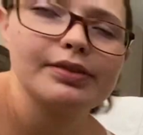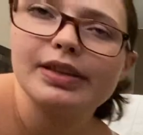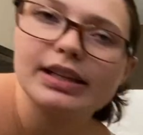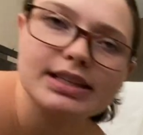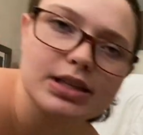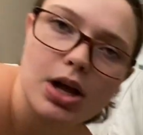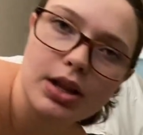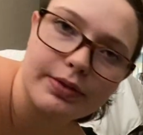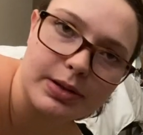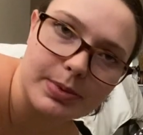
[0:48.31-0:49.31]
feel like it's
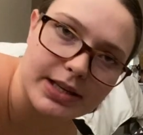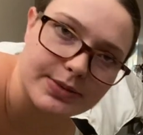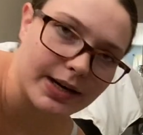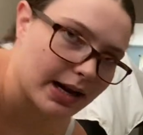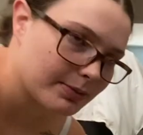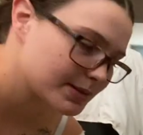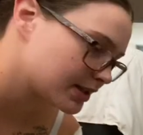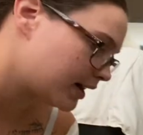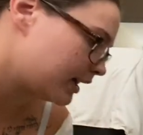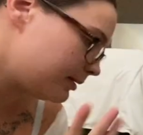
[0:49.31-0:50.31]
all over the place right now. I'm
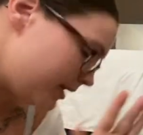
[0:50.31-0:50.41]
sorry. Let